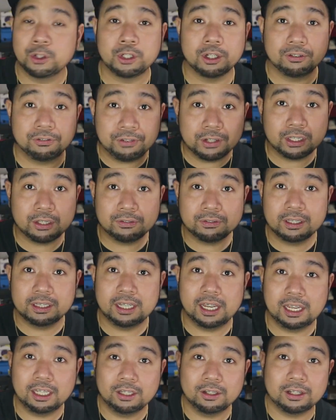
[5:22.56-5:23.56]
on your fit of the
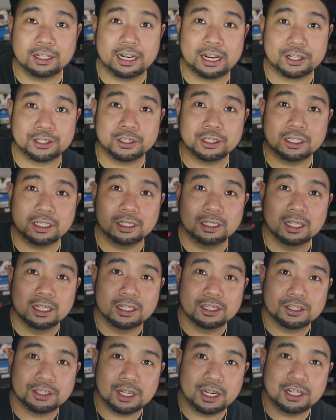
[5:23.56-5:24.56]
day, you can actually
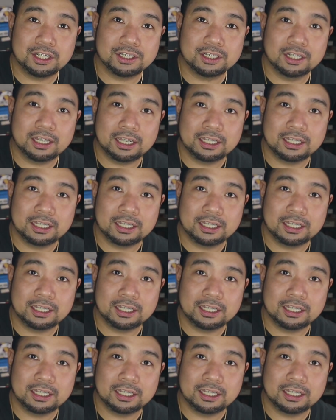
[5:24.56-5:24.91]
change the